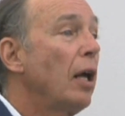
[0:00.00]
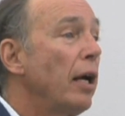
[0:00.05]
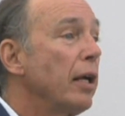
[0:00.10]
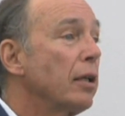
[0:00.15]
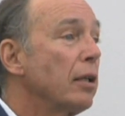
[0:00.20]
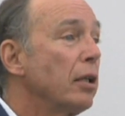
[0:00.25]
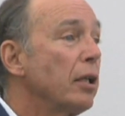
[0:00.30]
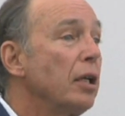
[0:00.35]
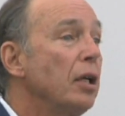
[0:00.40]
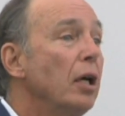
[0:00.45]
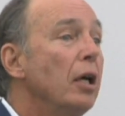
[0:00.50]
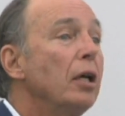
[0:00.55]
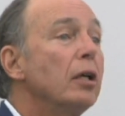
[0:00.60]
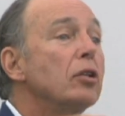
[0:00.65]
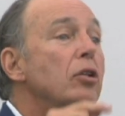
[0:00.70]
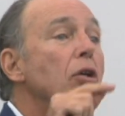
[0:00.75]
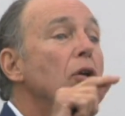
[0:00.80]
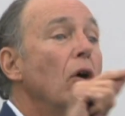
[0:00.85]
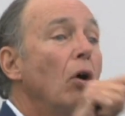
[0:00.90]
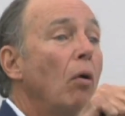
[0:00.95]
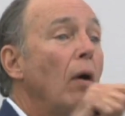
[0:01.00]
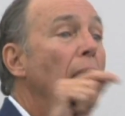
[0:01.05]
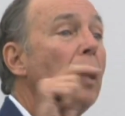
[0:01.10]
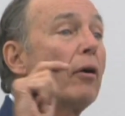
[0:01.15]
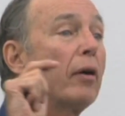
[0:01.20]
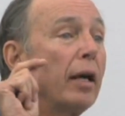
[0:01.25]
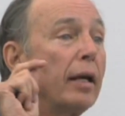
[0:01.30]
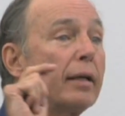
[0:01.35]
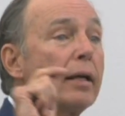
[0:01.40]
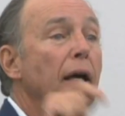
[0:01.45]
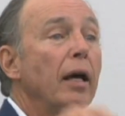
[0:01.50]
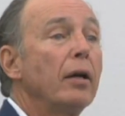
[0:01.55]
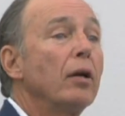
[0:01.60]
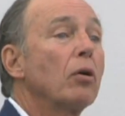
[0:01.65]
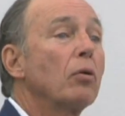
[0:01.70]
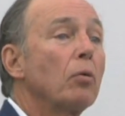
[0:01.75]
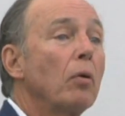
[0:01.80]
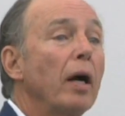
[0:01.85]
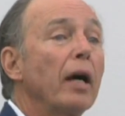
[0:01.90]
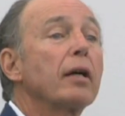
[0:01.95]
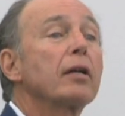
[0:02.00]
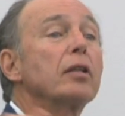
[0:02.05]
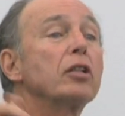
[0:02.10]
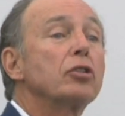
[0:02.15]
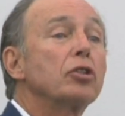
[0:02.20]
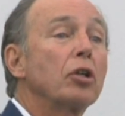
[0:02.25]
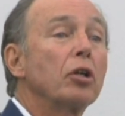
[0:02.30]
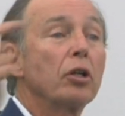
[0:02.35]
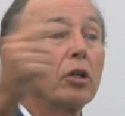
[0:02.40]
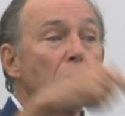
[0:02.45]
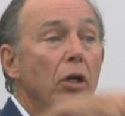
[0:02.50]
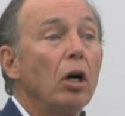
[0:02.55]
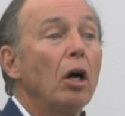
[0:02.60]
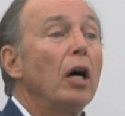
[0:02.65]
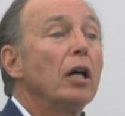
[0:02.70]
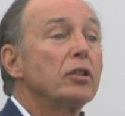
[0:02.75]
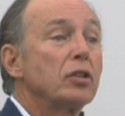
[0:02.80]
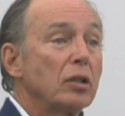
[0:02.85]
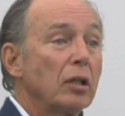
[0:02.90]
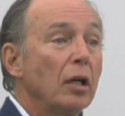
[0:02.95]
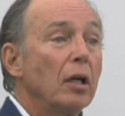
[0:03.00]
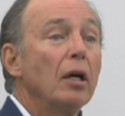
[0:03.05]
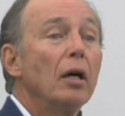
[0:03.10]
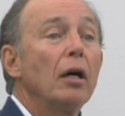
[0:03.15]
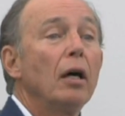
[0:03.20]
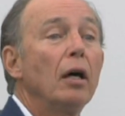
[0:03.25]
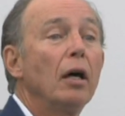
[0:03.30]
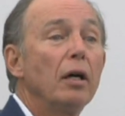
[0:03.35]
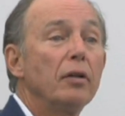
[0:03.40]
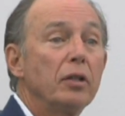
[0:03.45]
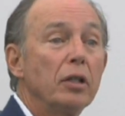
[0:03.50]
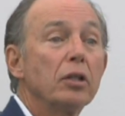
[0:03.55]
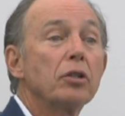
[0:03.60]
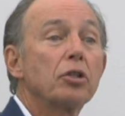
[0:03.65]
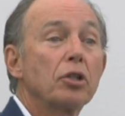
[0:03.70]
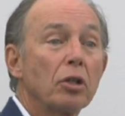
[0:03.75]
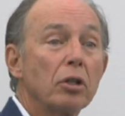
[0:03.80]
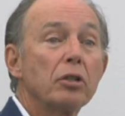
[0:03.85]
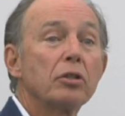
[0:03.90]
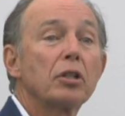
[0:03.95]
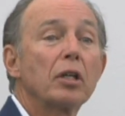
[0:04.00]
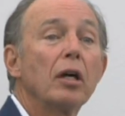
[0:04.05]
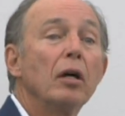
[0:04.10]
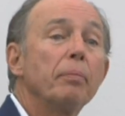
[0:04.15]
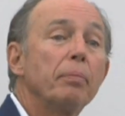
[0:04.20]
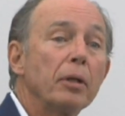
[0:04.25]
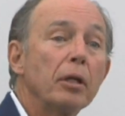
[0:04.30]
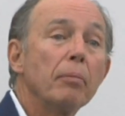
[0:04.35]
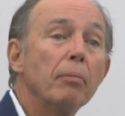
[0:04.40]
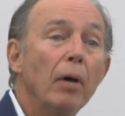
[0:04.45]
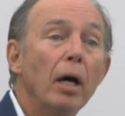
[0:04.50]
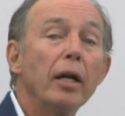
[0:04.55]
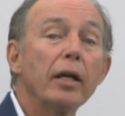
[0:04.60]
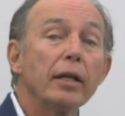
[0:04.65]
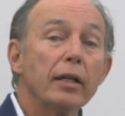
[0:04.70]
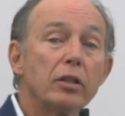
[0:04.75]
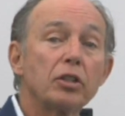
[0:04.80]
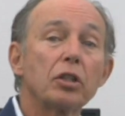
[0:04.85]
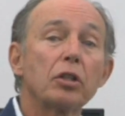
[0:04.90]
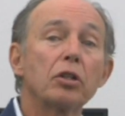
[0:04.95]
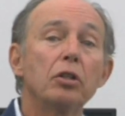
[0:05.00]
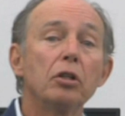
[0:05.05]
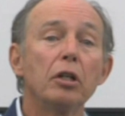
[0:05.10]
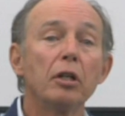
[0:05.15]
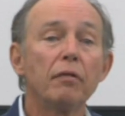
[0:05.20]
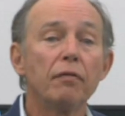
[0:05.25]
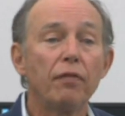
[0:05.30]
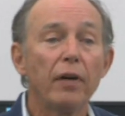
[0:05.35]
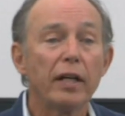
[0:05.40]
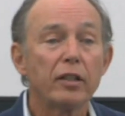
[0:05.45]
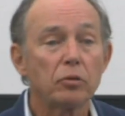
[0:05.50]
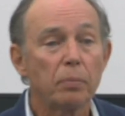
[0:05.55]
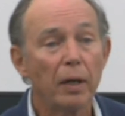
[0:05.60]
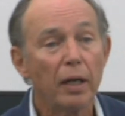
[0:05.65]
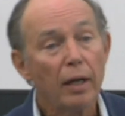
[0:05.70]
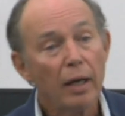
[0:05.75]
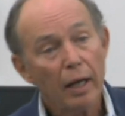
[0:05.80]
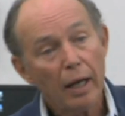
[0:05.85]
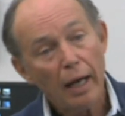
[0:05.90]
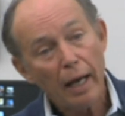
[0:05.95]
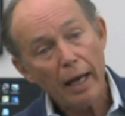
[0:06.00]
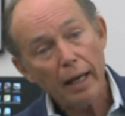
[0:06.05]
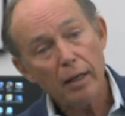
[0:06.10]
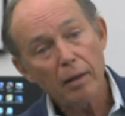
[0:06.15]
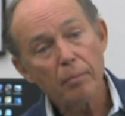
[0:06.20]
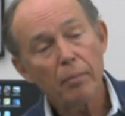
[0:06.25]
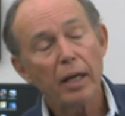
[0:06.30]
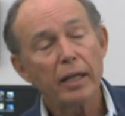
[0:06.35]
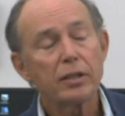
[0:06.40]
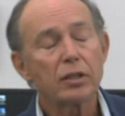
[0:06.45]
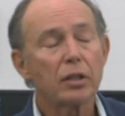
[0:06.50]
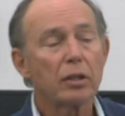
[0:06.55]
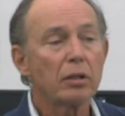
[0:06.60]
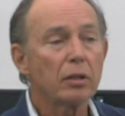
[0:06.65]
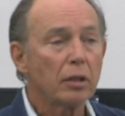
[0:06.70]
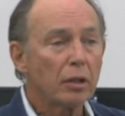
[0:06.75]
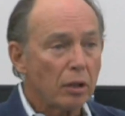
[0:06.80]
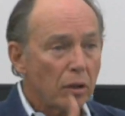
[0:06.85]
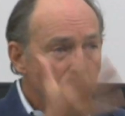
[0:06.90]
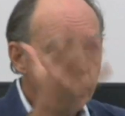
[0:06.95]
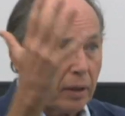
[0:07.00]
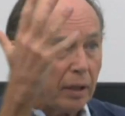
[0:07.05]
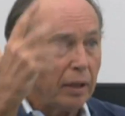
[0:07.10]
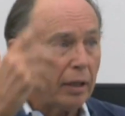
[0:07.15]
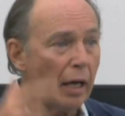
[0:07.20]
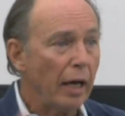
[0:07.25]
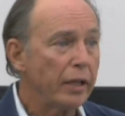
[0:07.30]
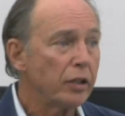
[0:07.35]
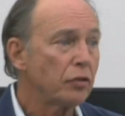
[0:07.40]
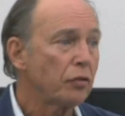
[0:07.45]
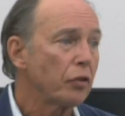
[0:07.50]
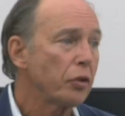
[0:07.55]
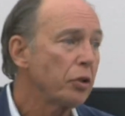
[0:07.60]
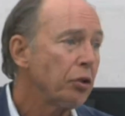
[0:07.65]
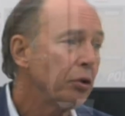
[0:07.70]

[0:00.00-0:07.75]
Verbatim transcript: likely to go out and get in a wreck that's going to cost uh, the insurance company money. It's a good investment, and it makes it a little bit nice for